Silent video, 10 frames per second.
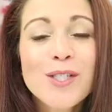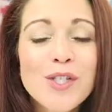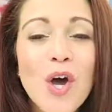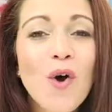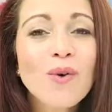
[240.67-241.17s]

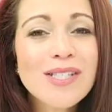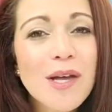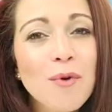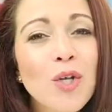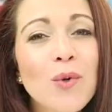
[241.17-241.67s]
So
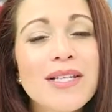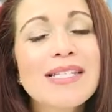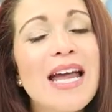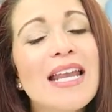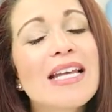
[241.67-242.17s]
someone who is
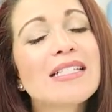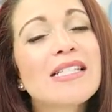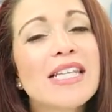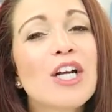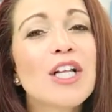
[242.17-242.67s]
not
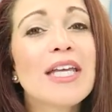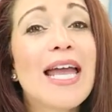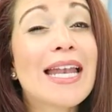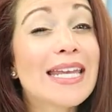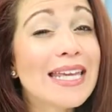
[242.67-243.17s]
necessarily
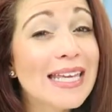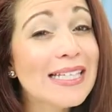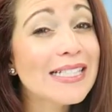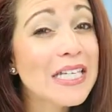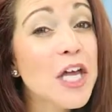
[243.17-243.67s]
an
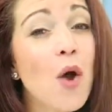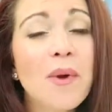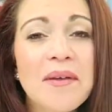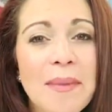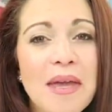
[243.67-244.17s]

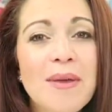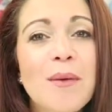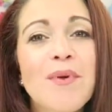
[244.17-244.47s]
easygoing baby,